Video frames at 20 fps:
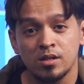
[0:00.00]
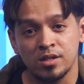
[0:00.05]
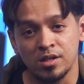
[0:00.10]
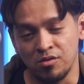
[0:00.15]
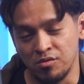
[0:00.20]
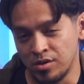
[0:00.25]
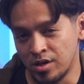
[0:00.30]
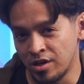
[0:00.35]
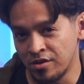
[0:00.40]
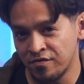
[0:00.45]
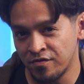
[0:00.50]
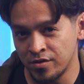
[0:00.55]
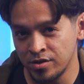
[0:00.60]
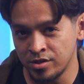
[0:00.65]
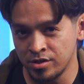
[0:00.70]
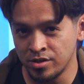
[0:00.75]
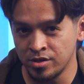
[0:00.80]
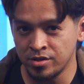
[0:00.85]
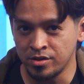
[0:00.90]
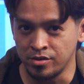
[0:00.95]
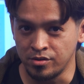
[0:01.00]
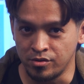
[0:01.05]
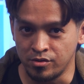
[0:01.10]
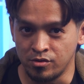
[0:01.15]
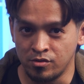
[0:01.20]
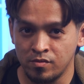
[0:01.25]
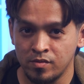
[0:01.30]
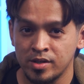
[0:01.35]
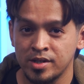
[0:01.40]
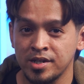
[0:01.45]
So without further
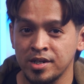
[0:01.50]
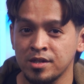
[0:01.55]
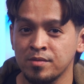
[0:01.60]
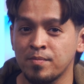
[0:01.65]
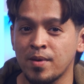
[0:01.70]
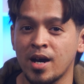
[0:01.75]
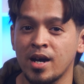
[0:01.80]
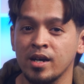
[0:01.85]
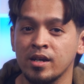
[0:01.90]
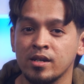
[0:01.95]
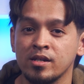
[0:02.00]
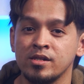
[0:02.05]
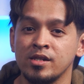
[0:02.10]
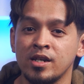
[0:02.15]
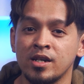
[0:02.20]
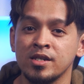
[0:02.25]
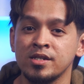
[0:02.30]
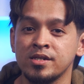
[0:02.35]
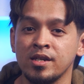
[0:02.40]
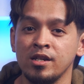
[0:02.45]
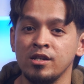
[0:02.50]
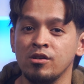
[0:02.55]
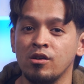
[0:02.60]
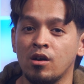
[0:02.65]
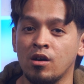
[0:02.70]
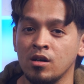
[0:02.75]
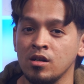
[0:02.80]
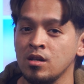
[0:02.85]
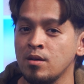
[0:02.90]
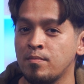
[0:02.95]
ado, sit back and let us tell you
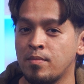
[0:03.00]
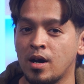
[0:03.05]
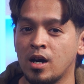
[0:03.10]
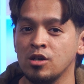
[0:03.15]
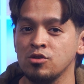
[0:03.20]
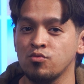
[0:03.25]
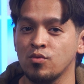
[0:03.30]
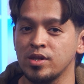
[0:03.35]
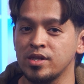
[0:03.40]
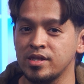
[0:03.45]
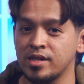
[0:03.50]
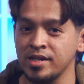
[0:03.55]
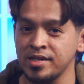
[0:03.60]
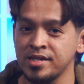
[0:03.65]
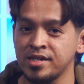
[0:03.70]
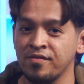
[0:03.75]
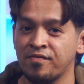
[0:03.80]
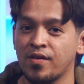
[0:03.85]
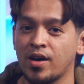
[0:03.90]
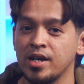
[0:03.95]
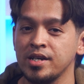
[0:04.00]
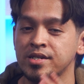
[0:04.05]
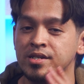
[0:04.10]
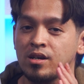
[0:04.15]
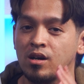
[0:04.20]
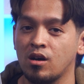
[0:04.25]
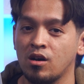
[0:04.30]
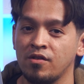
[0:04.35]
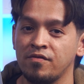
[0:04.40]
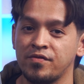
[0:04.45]
all about what this device
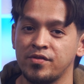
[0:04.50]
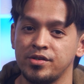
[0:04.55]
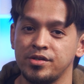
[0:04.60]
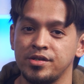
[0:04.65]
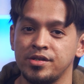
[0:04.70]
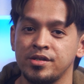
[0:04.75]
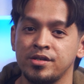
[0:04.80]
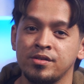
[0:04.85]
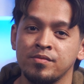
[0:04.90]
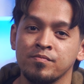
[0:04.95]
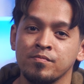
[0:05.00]
offers.